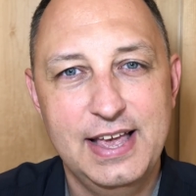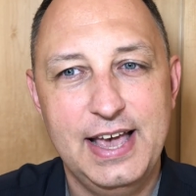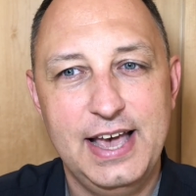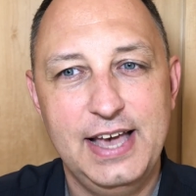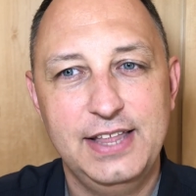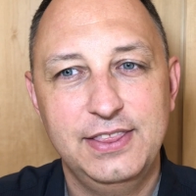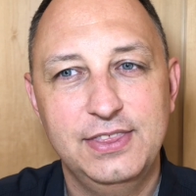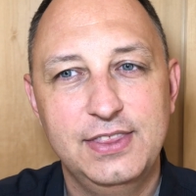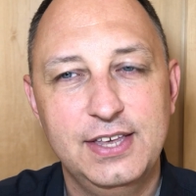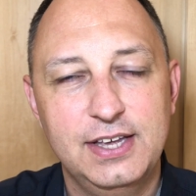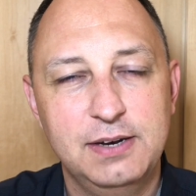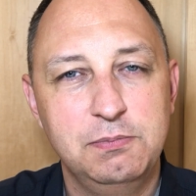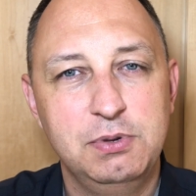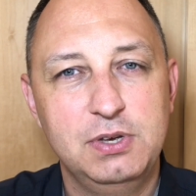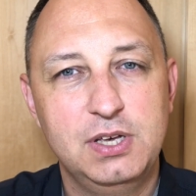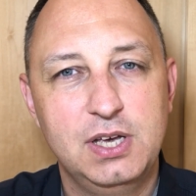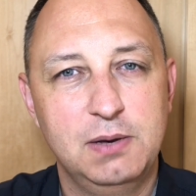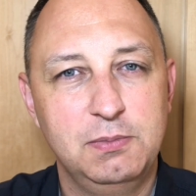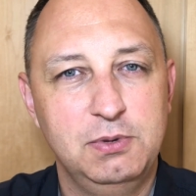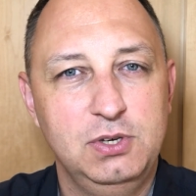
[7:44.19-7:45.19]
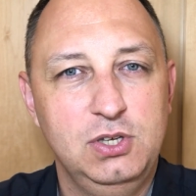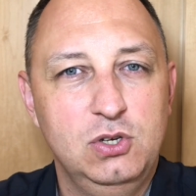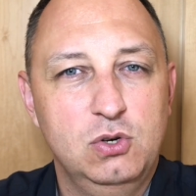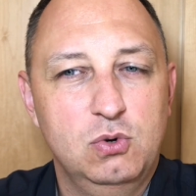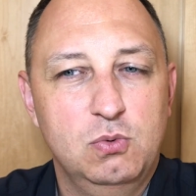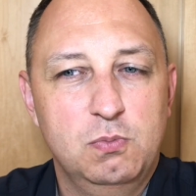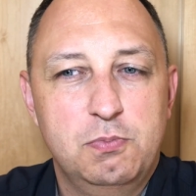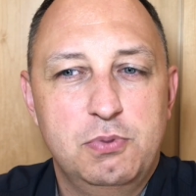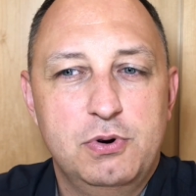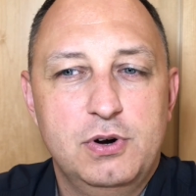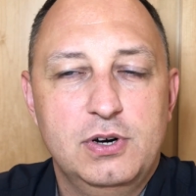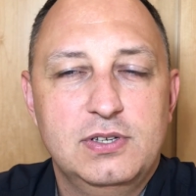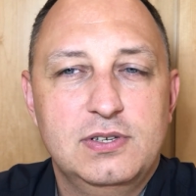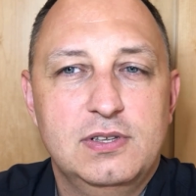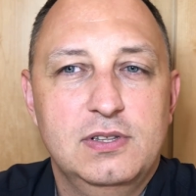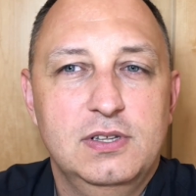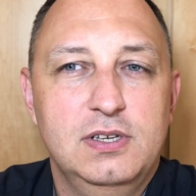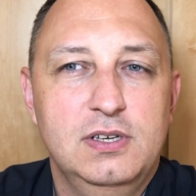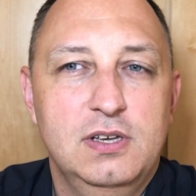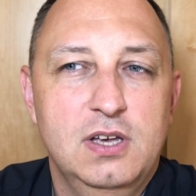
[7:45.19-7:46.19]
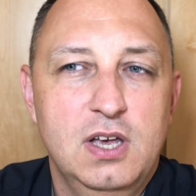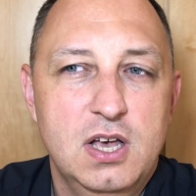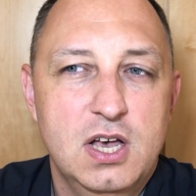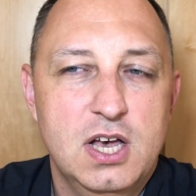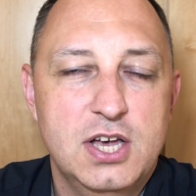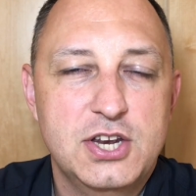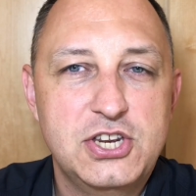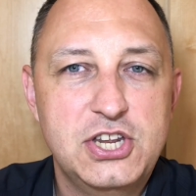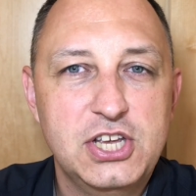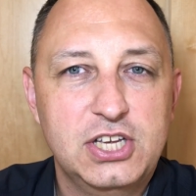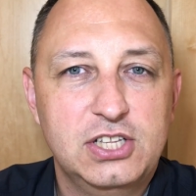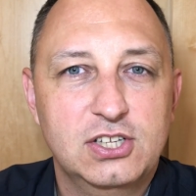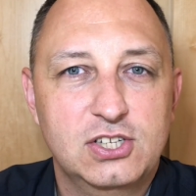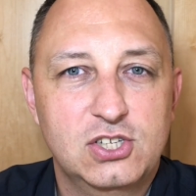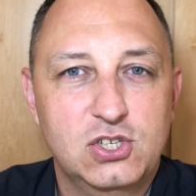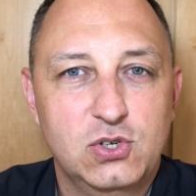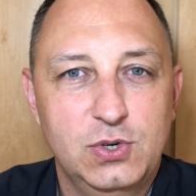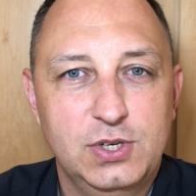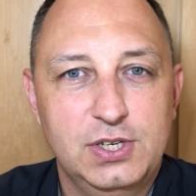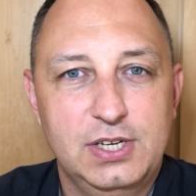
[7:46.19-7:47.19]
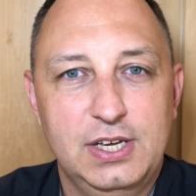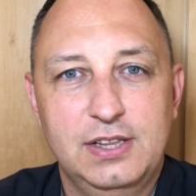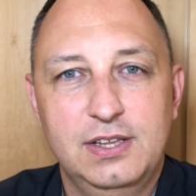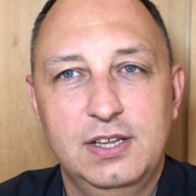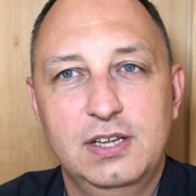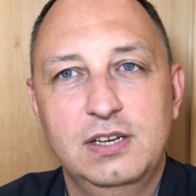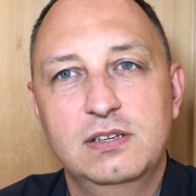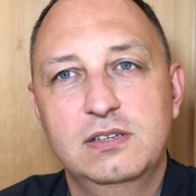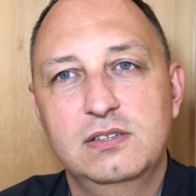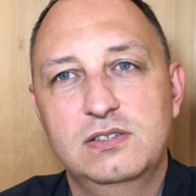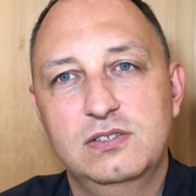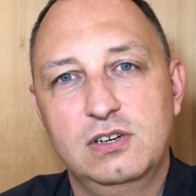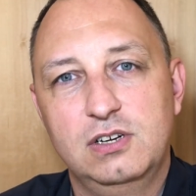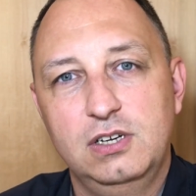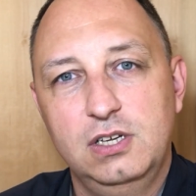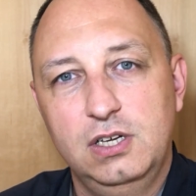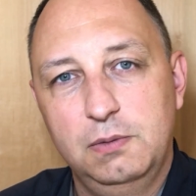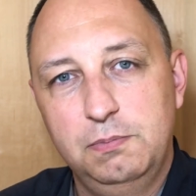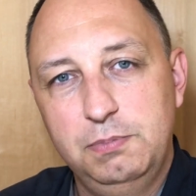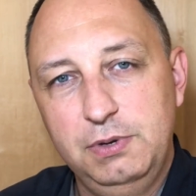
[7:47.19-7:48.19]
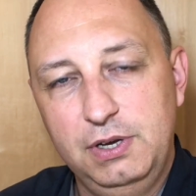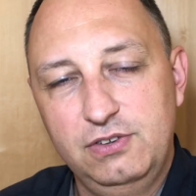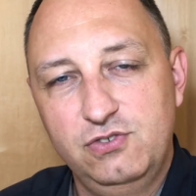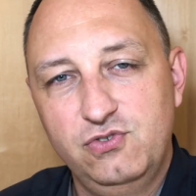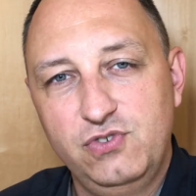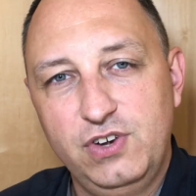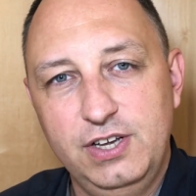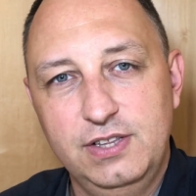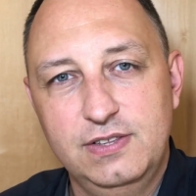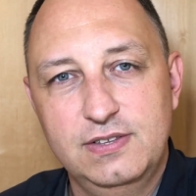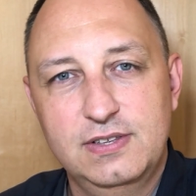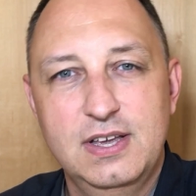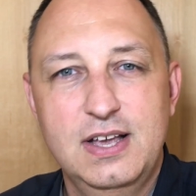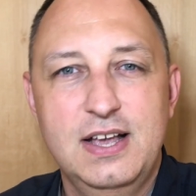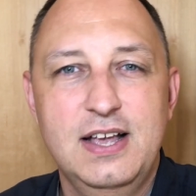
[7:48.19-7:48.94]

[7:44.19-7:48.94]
and then becoming, personally addicted to it and then starting up big fights.